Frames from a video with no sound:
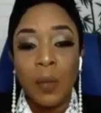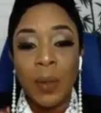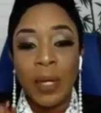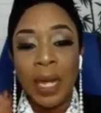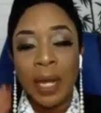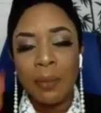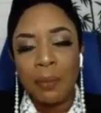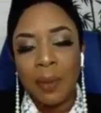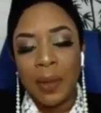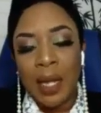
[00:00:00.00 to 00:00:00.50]

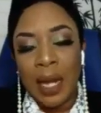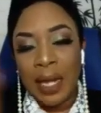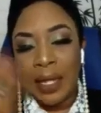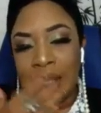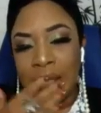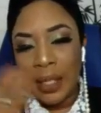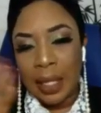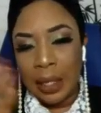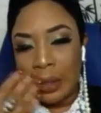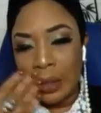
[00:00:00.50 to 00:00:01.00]
get
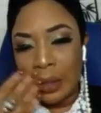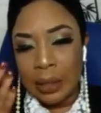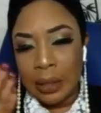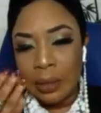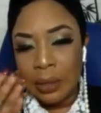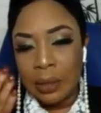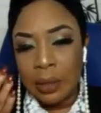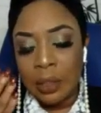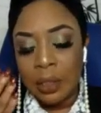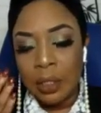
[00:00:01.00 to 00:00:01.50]
blinded
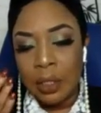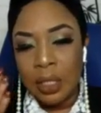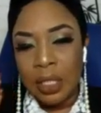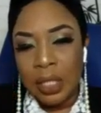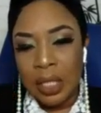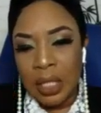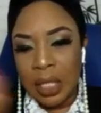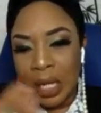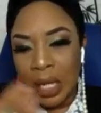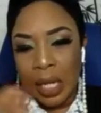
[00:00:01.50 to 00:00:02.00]
to
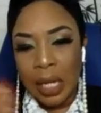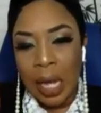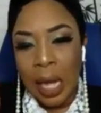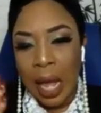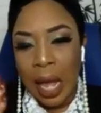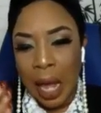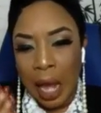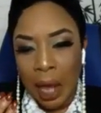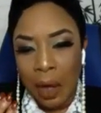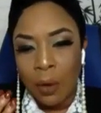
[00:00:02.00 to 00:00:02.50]
see
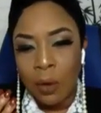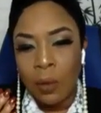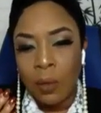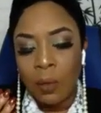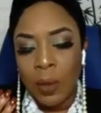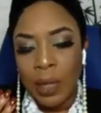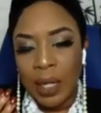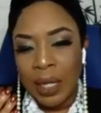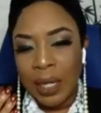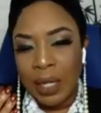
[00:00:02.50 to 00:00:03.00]
how
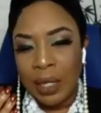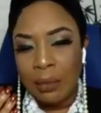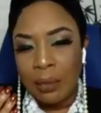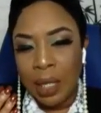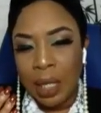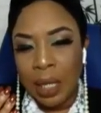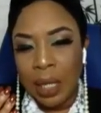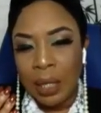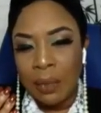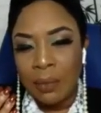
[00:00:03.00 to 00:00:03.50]
we can
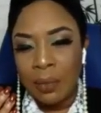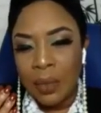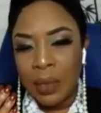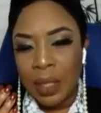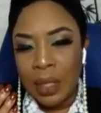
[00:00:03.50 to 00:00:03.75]
be